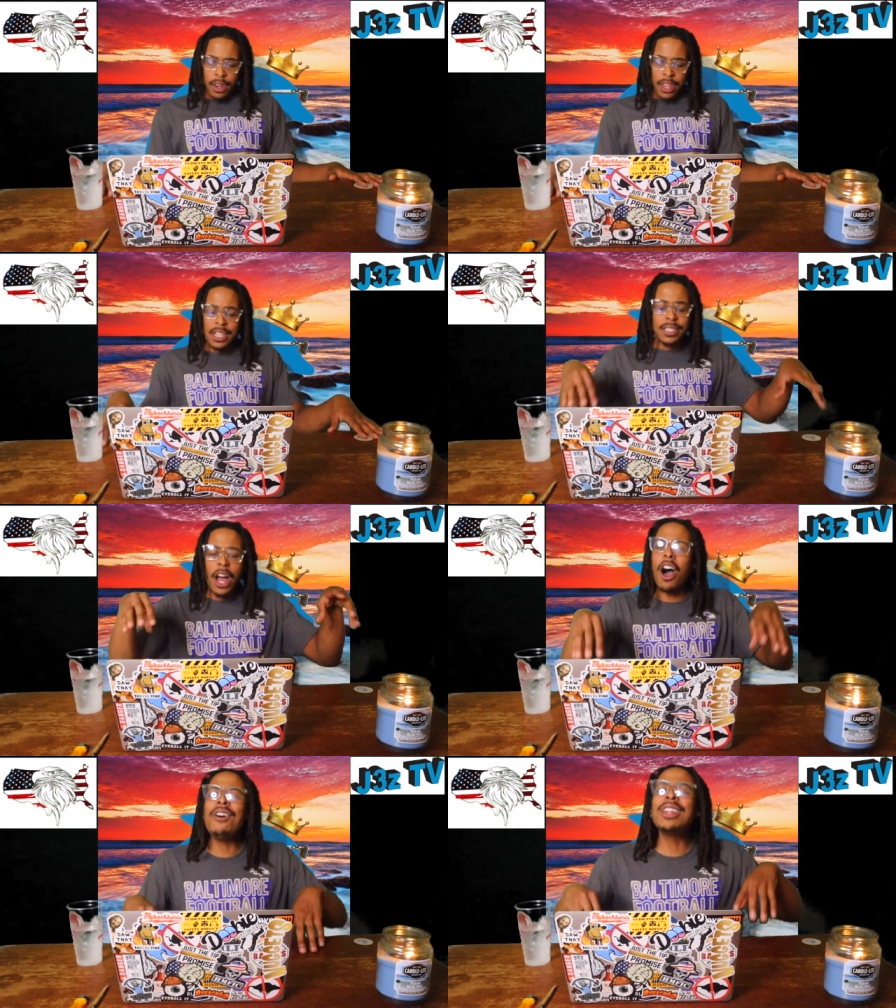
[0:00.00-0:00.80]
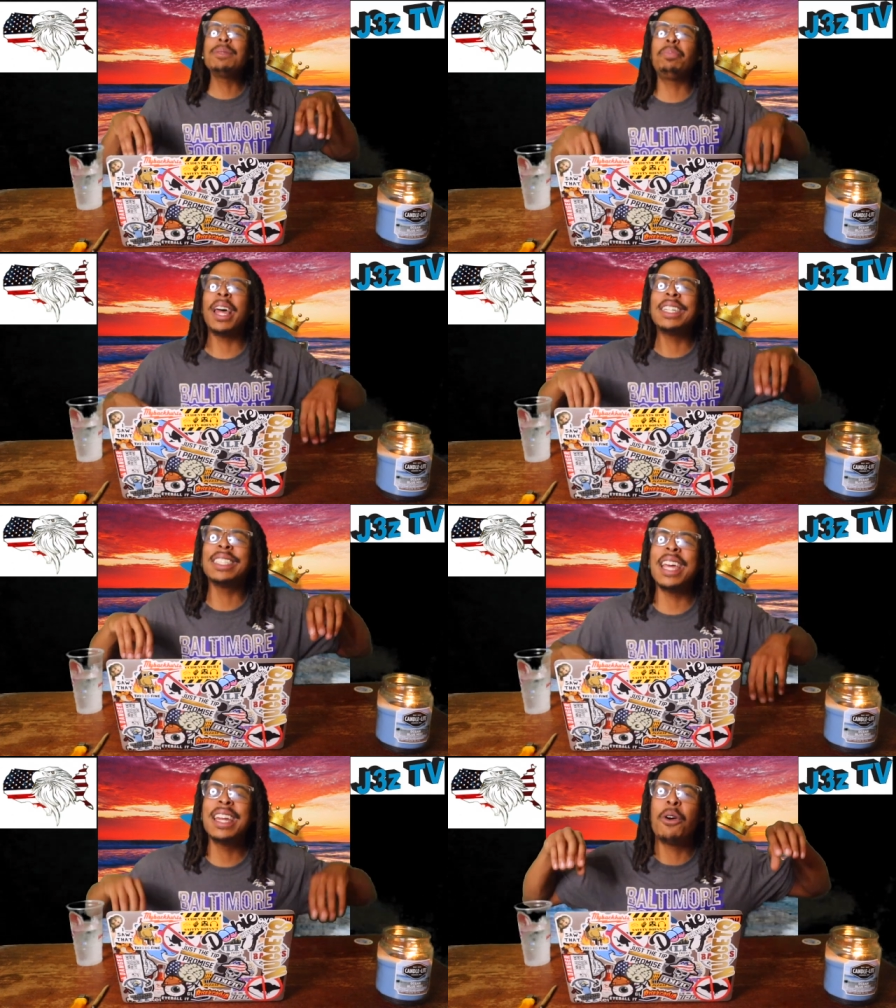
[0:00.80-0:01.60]
This is the only place
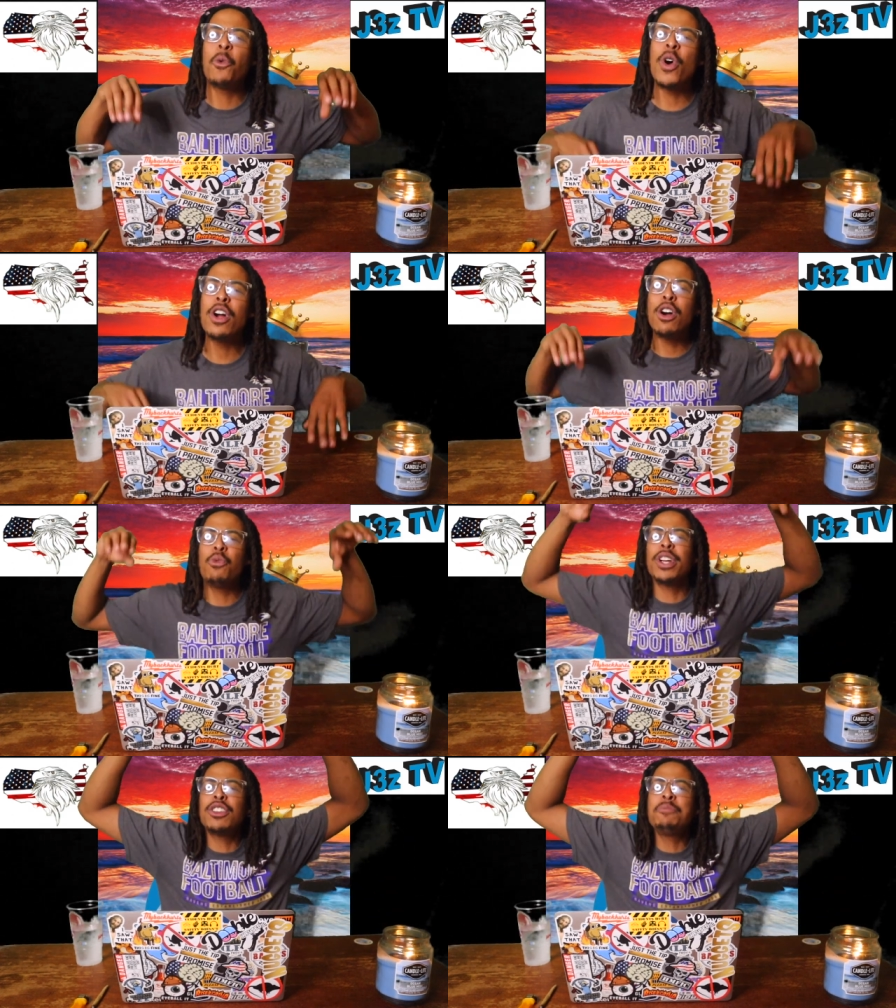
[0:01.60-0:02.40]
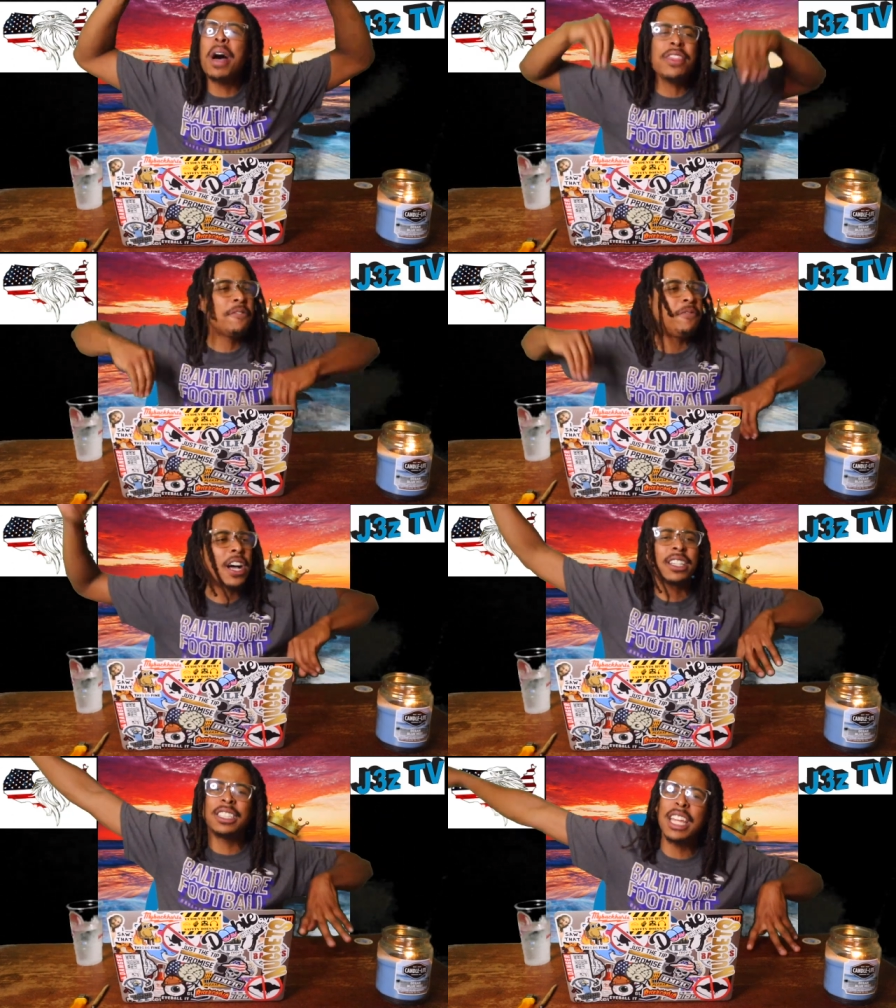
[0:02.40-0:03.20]
in the world where
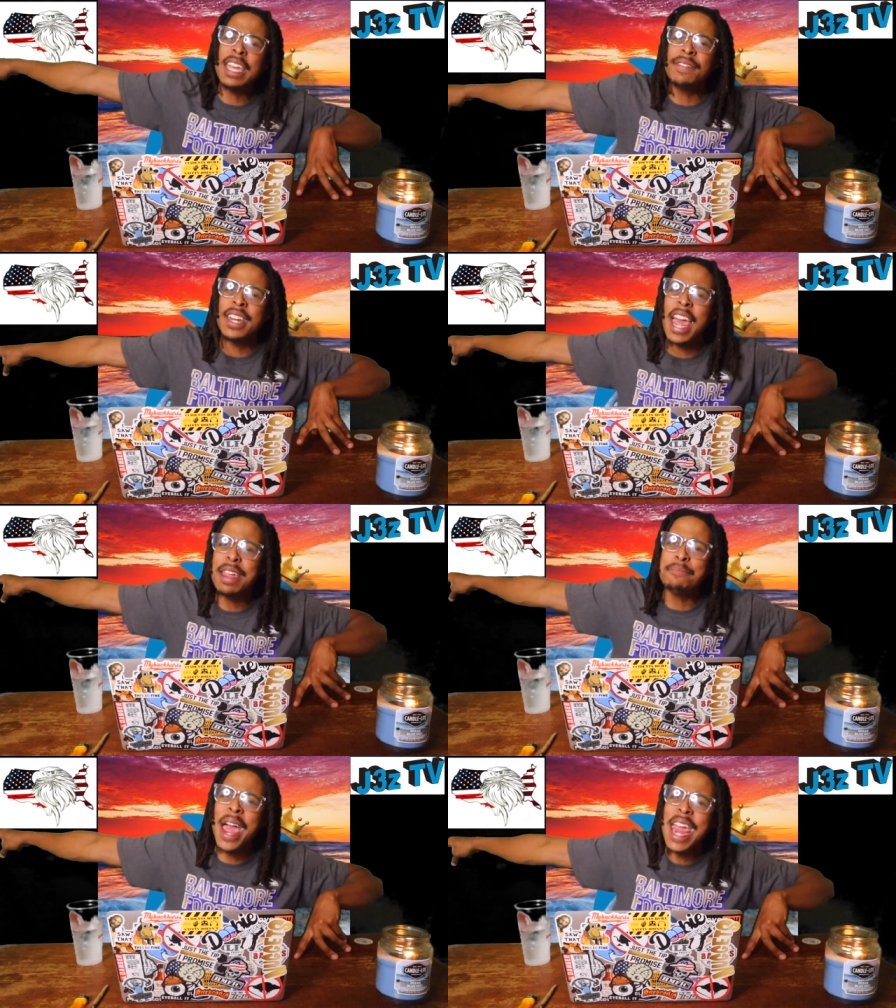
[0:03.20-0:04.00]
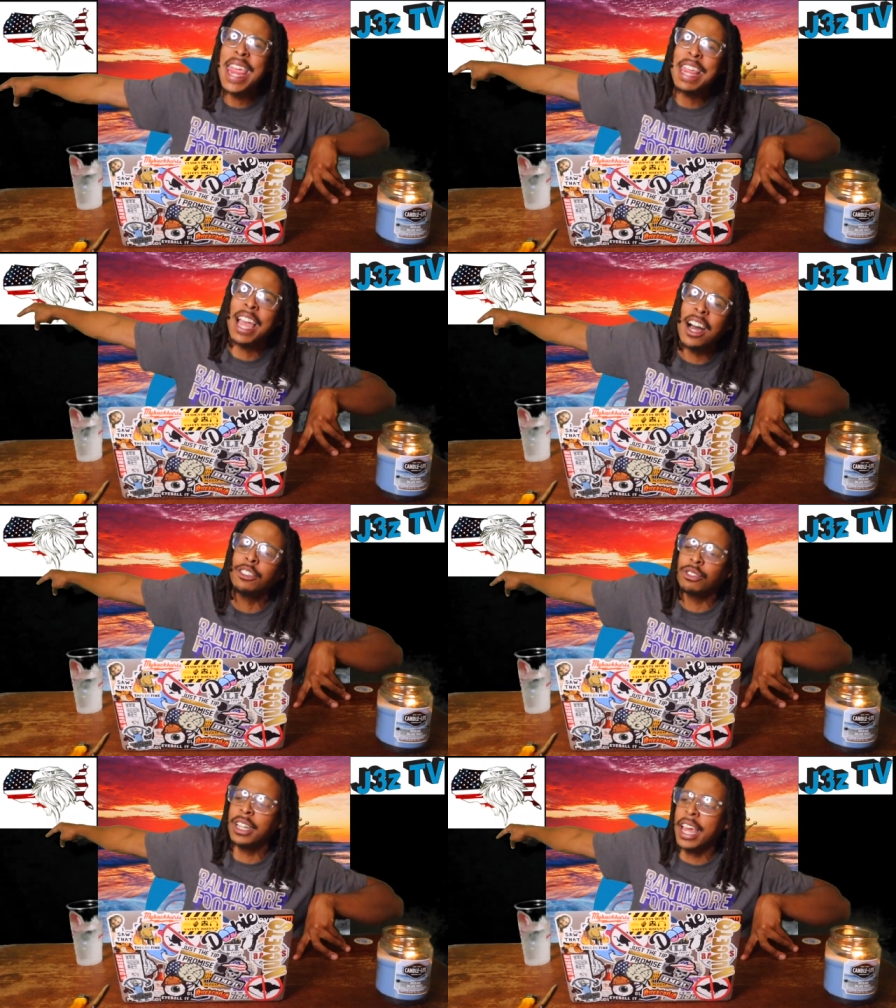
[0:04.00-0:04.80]
motherfuckers leave in their main
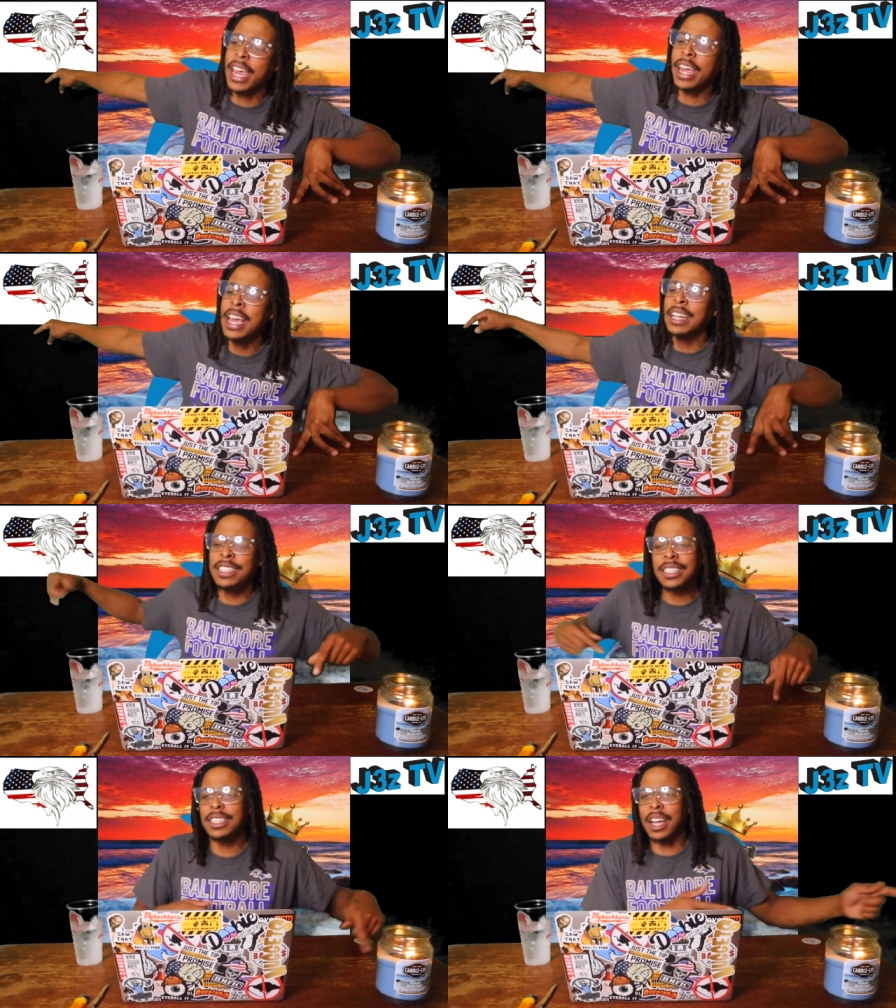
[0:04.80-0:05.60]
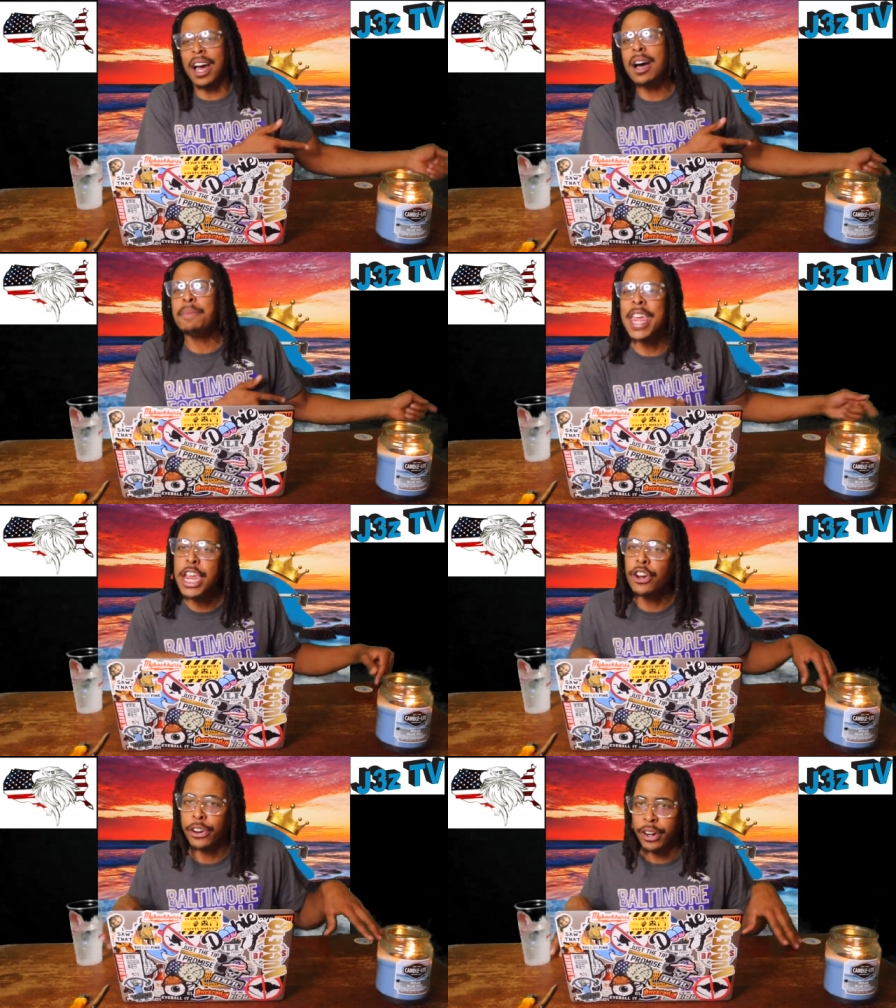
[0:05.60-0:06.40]
country land just to come
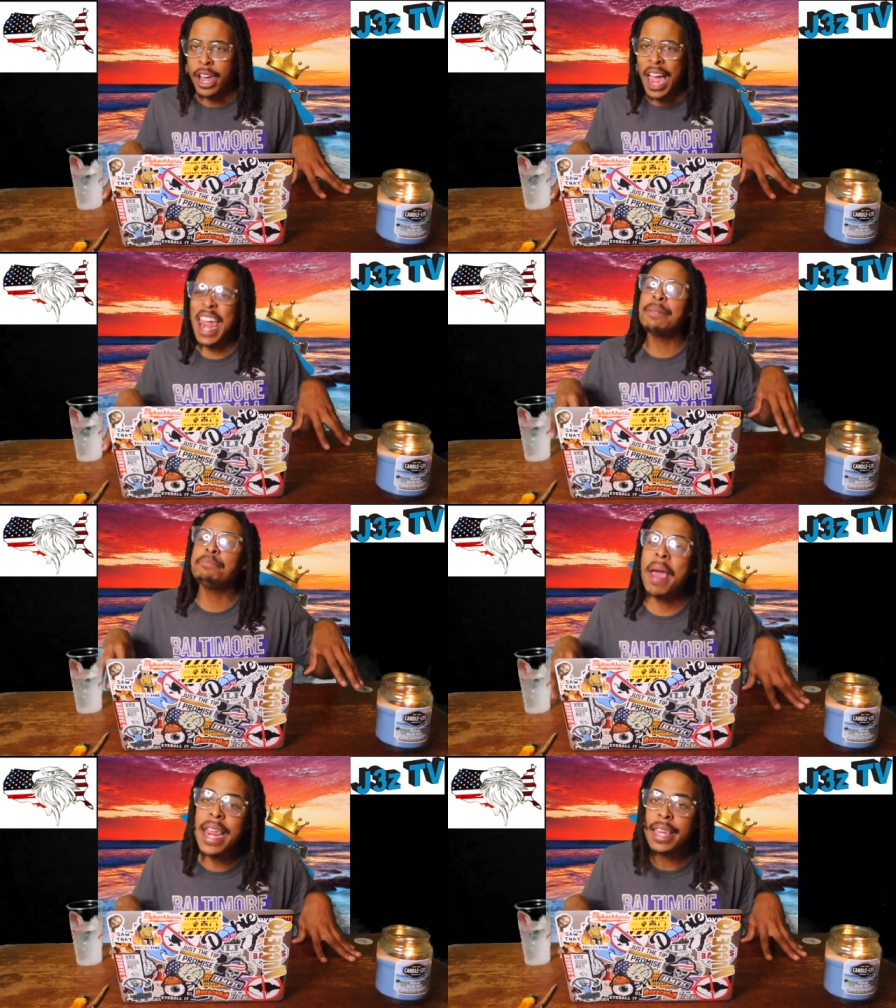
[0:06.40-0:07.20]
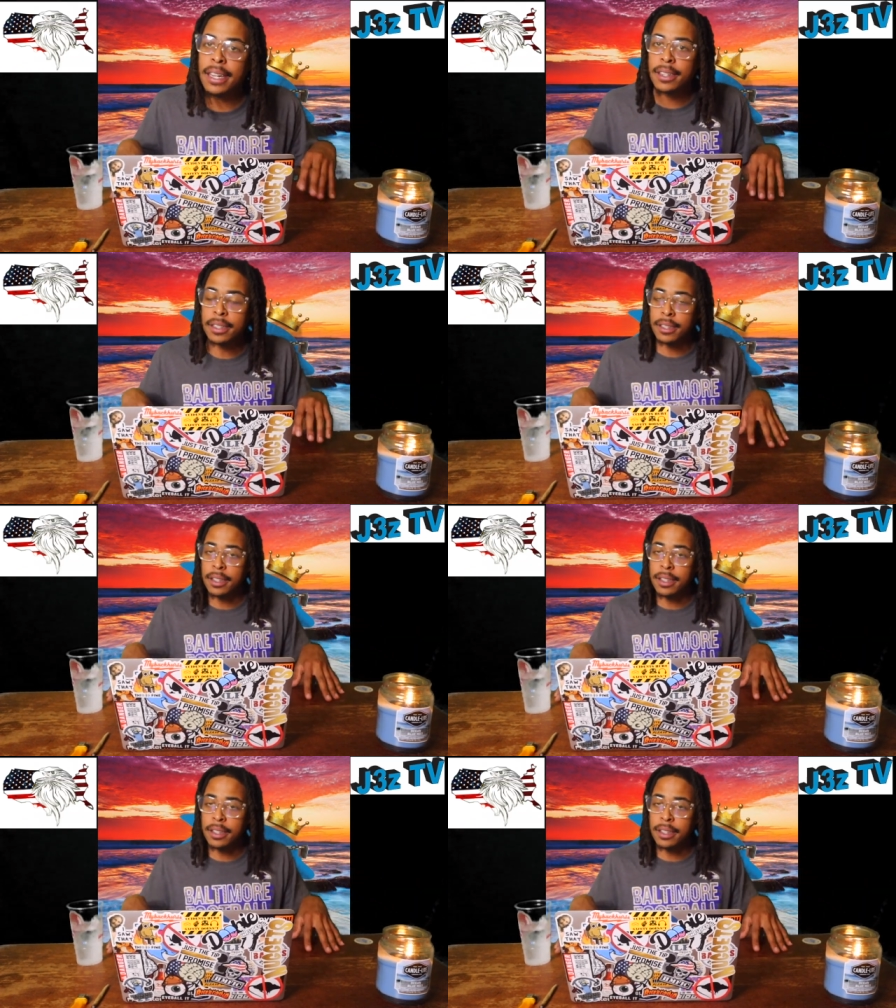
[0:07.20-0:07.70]
here and make it.